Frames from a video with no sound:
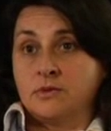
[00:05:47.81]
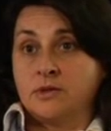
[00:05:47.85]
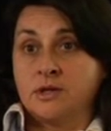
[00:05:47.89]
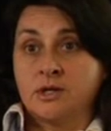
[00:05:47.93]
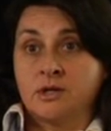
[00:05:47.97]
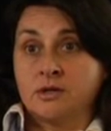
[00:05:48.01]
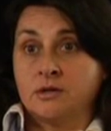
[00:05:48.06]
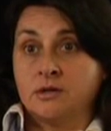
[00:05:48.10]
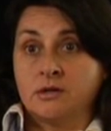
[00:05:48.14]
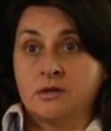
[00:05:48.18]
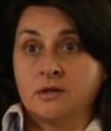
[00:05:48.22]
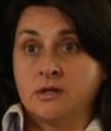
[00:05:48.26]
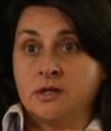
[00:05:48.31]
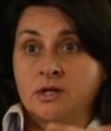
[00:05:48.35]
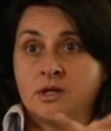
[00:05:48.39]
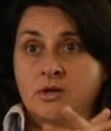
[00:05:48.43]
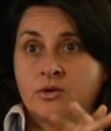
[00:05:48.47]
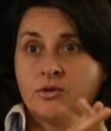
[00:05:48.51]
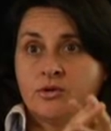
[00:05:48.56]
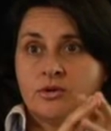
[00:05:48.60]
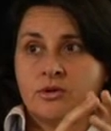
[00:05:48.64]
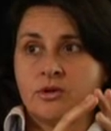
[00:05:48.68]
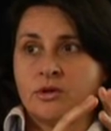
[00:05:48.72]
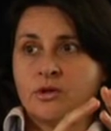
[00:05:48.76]
the you
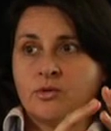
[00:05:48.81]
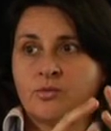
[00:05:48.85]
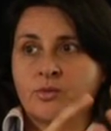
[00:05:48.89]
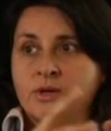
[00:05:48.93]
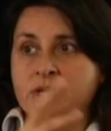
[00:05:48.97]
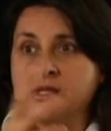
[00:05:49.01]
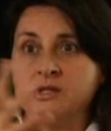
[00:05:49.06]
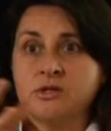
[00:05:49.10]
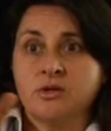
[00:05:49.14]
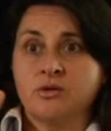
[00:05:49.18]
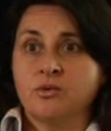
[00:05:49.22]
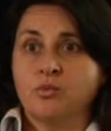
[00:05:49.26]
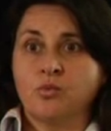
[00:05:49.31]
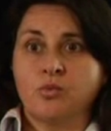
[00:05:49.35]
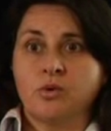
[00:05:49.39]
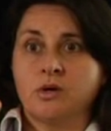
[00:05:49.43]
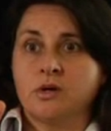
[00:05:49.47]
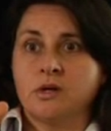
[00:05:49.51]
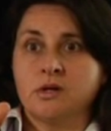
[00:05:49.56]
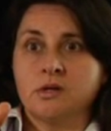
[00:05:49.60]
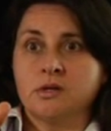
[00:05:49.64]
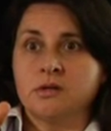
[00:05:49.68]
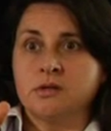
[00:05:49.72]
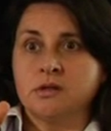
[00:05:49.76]
know the rest of the
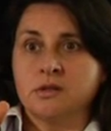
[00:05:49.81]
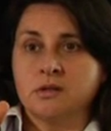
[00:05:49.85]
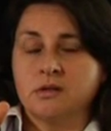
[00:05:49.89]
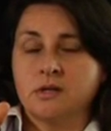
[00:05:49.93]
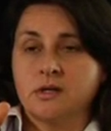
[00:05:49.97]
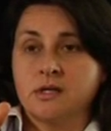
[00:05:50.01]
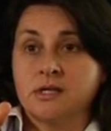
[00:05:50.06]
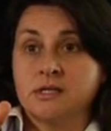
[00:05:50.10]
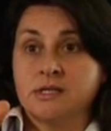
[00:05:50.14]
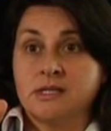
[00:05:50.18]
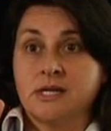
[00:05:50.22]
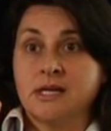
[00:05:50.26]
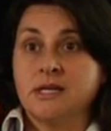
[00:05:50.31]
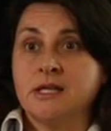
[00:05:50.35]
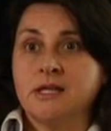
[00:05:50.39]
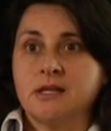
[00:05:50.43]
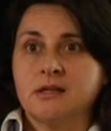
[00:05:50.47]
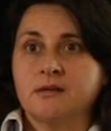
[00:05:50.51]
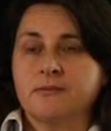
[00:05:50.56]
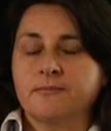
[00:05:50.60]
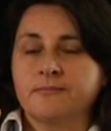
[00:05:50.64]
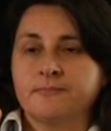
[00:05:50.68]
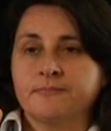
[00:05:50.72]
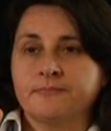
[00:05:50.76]
world has done
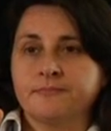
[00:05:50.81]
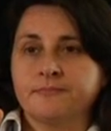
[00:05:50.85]
it.